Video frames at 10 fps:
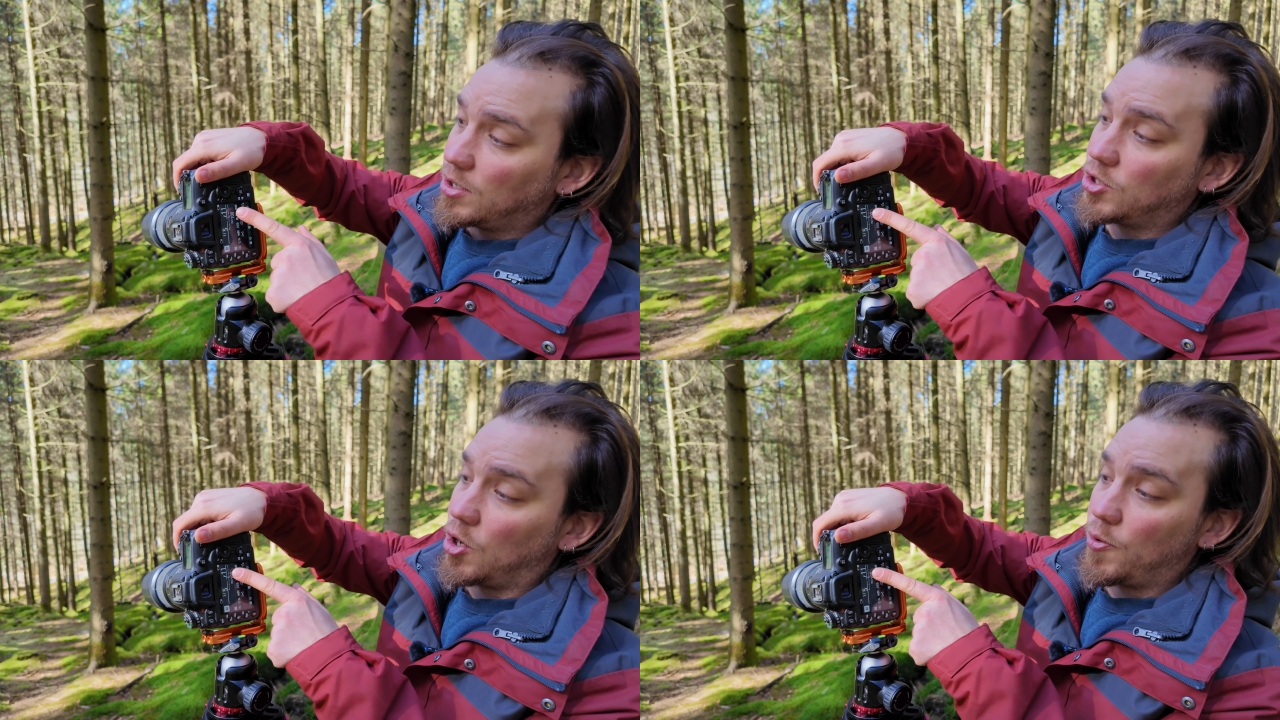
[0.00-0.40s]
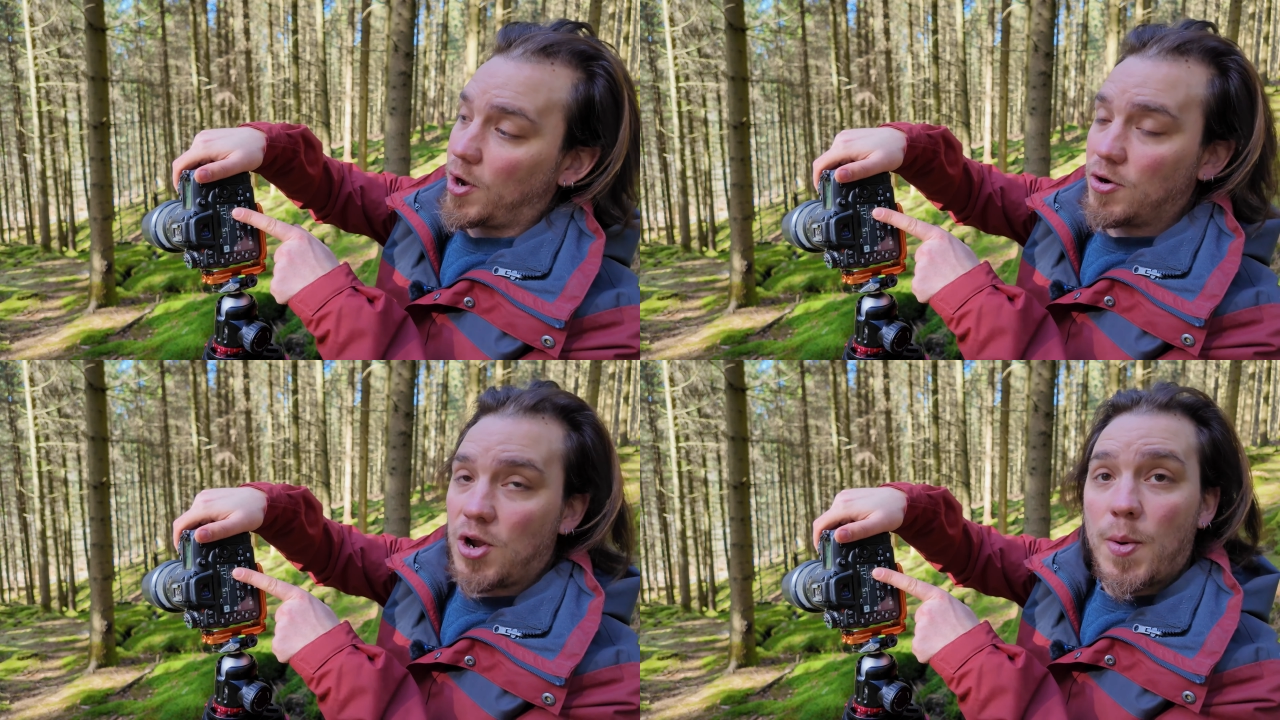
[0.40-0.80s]
So we
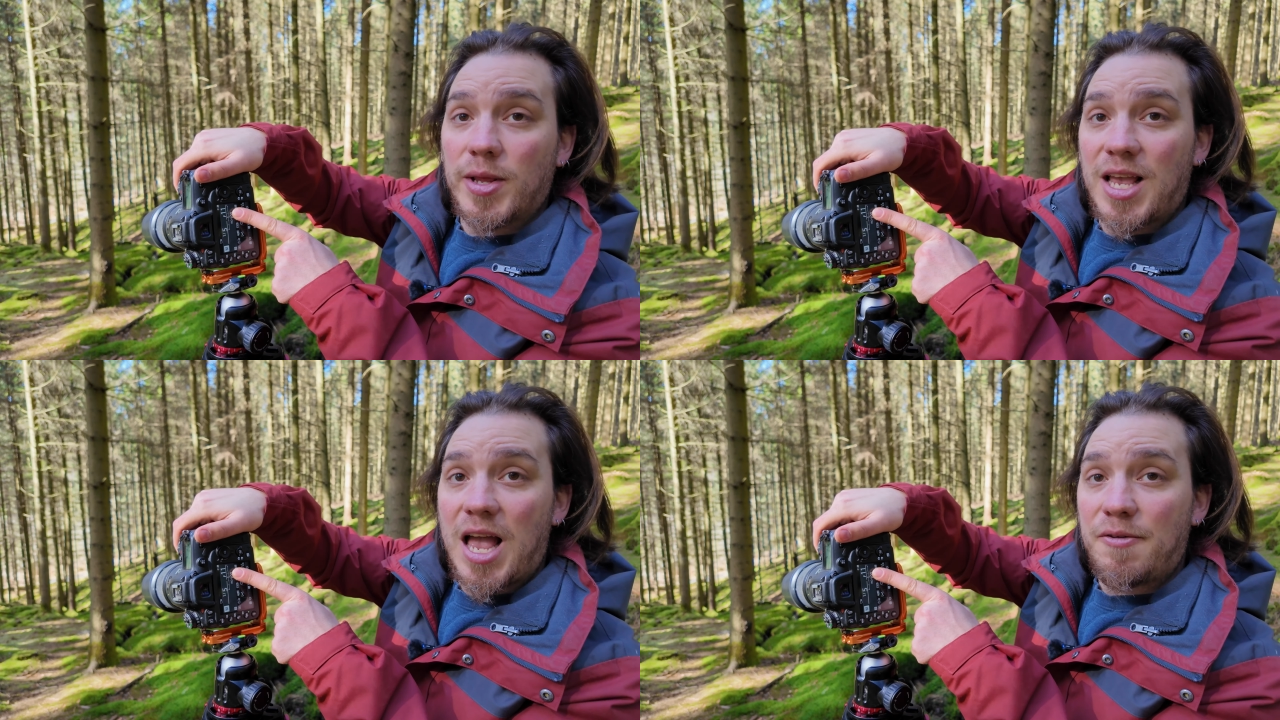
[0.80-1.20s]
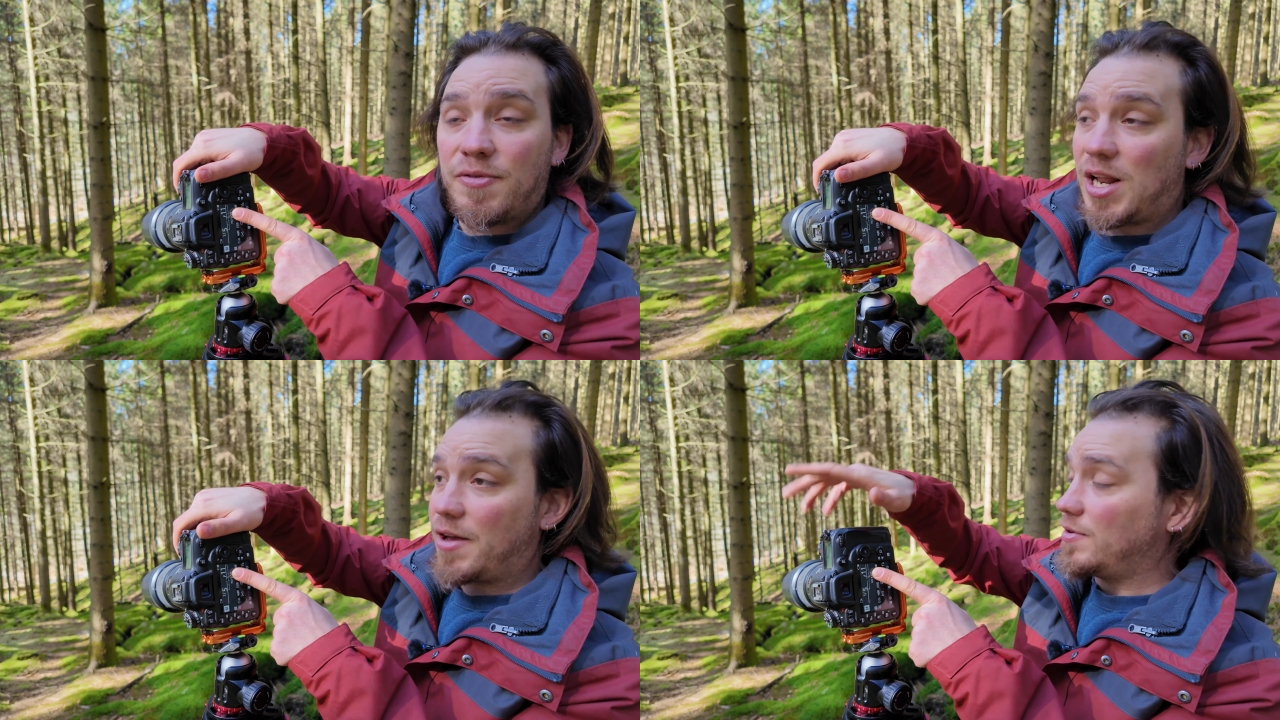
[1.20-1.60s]
are now at
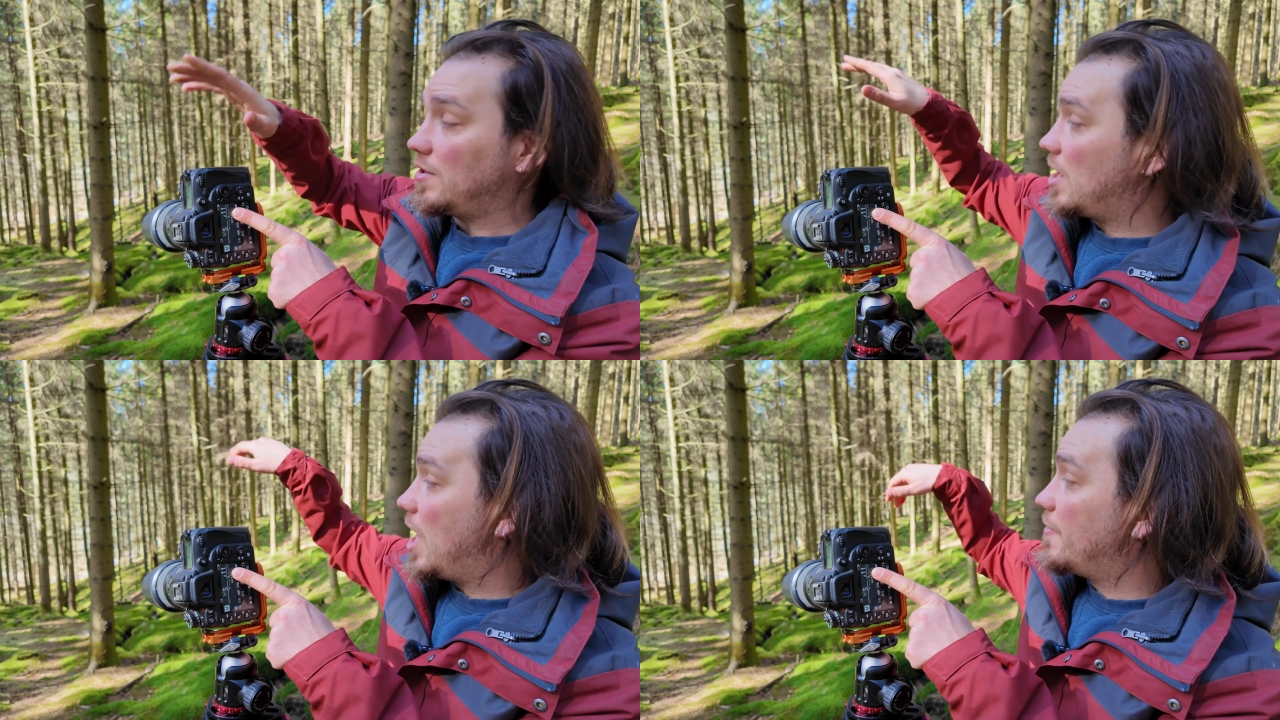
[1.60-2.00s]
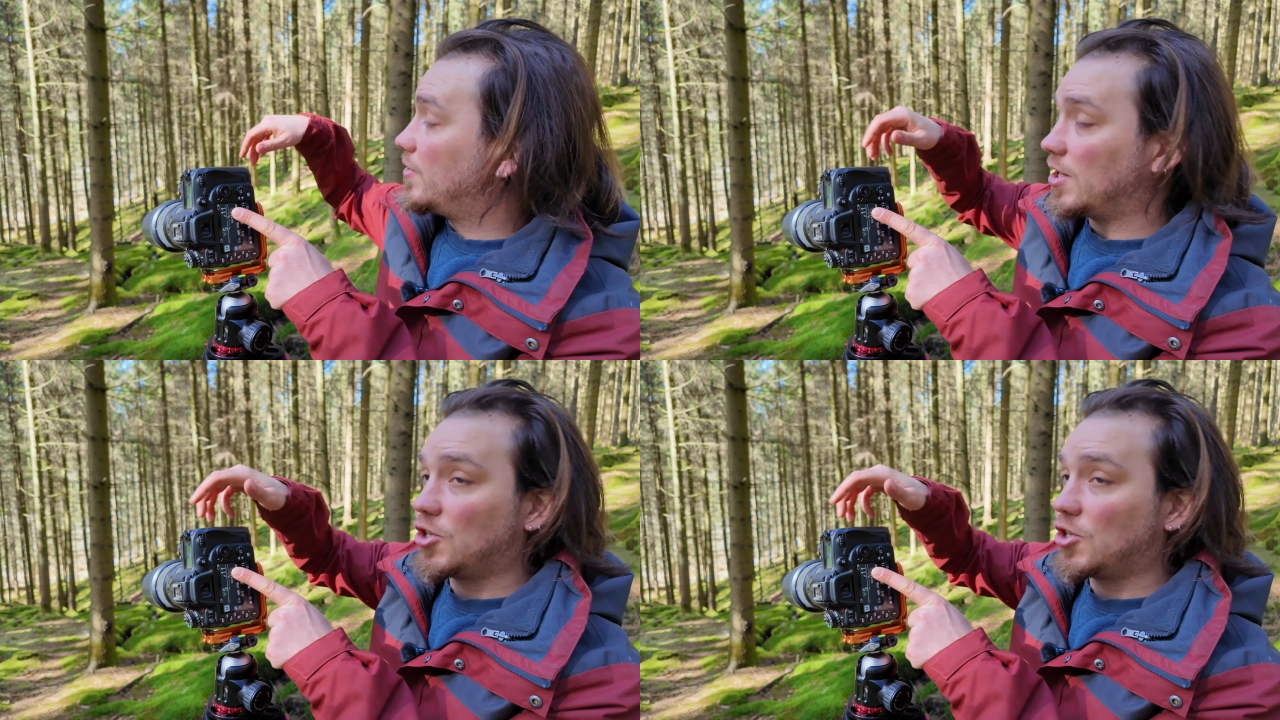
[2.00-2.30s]
f11, everything